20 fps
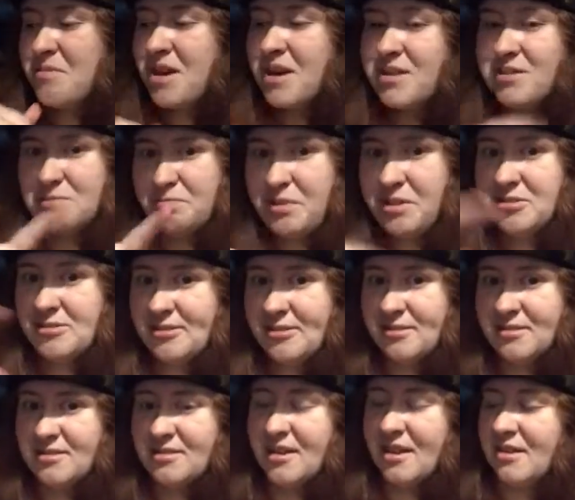by, especially
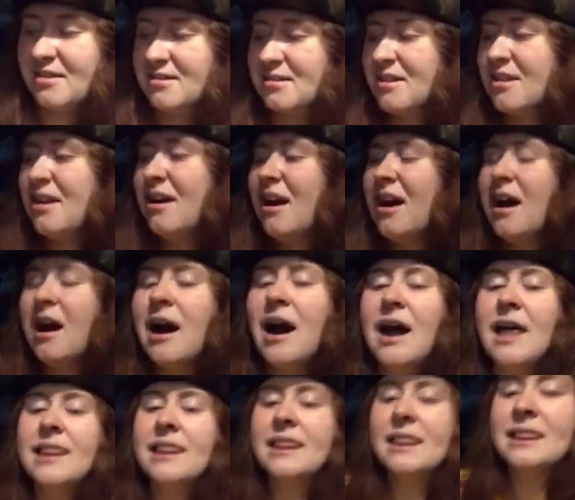the snakes.
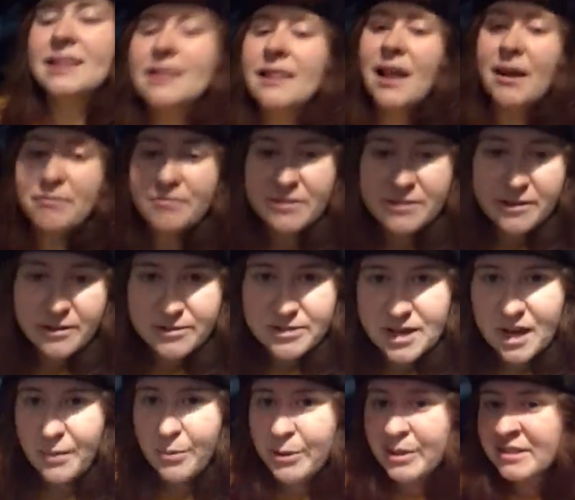I loved those.
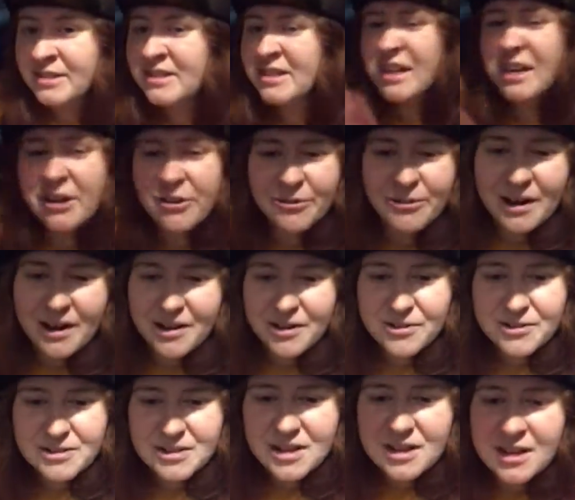I would dick
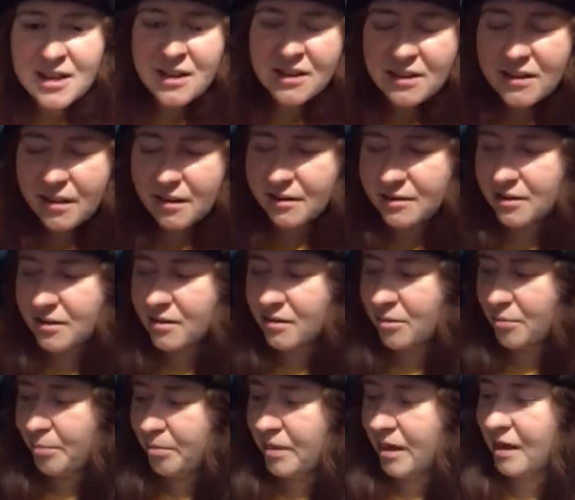around on the
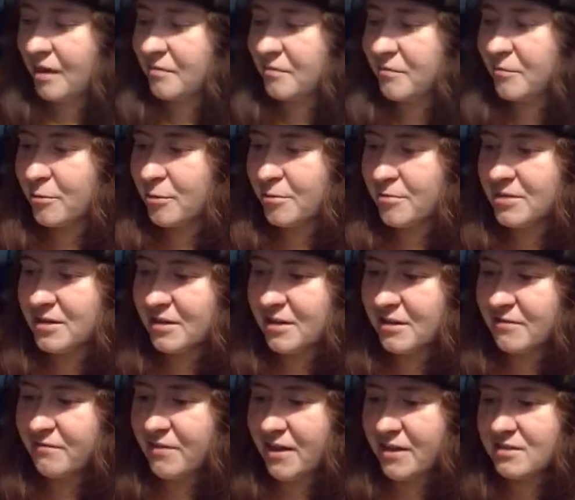little platforms in
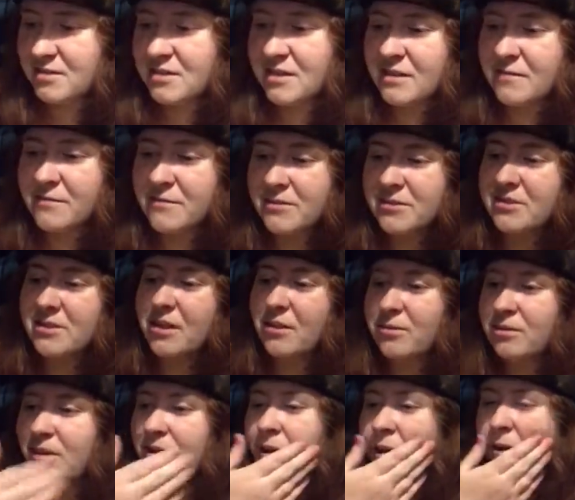Convexity for
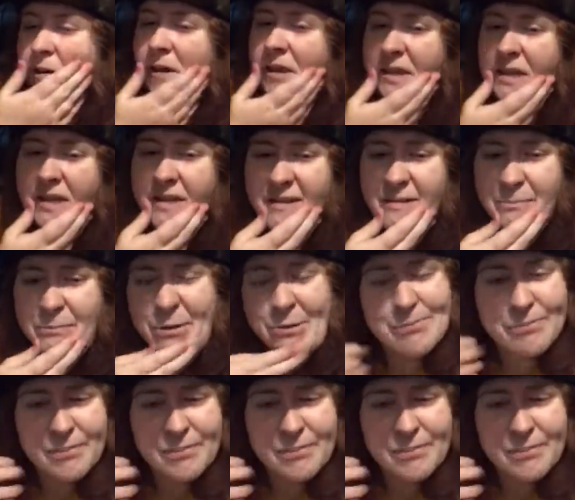so long, and then I'd be